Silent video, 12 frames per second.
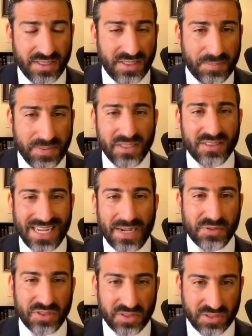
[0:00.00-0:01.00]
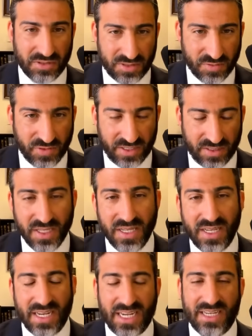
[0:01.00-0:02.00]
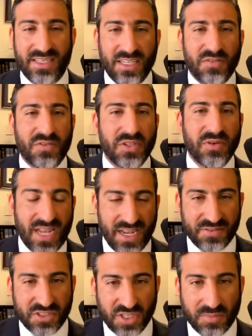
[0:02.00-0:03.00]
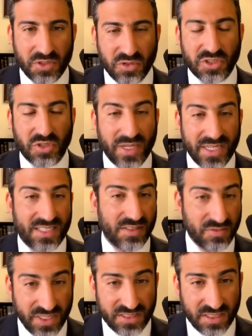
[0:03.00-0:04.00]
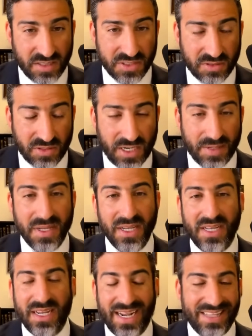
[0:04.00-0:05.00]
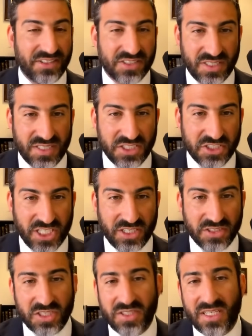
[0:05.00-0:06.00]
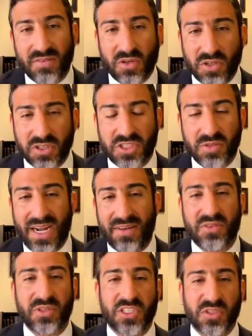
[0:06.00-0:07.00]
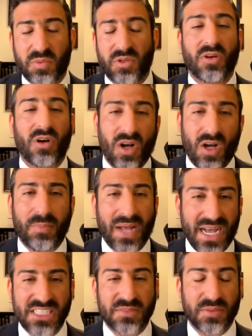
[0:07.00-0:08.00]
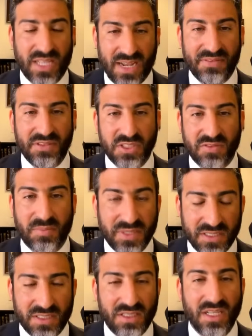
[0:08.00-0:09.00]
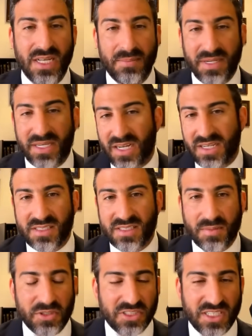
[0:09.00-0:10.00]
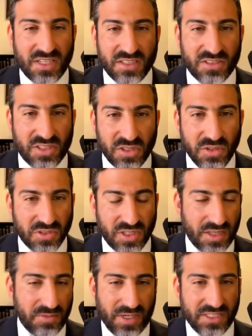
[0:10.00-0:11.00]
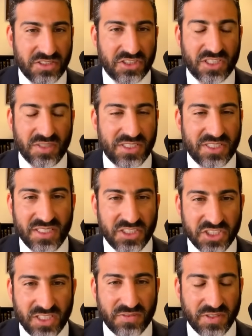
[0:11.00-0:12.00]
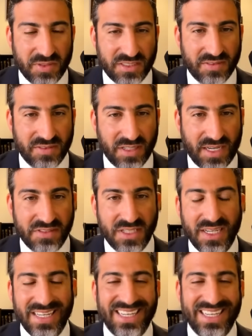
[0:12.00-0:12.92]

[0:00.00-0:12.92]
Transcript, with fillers: The appeal is absolutely going to fail. And if you have someone who's already convicted of a crime and they're sitting in jail, so then, of course, you have to explore all possible avenues of appeal because the person has nothing to lose. Otherwise, they're just going to be sitting in jail for the rest of their lives.